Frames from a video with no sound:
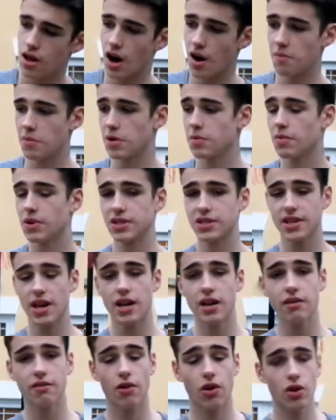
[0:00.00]
I mean, my
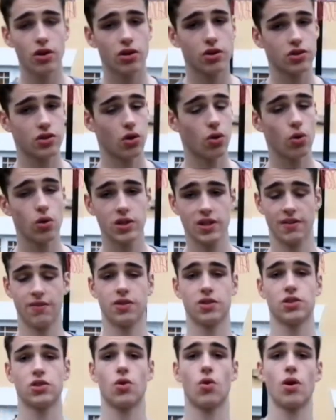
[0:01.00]
standing vertical is a whole
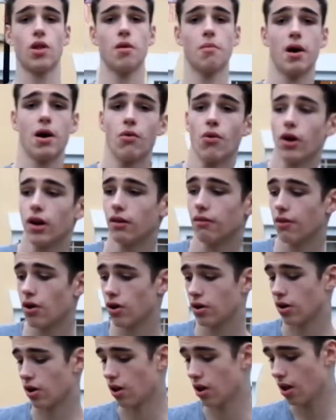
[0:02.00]
different story than my running
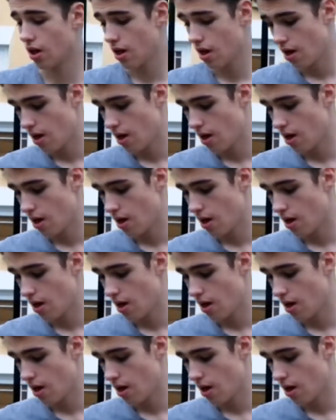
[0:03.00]
vertical.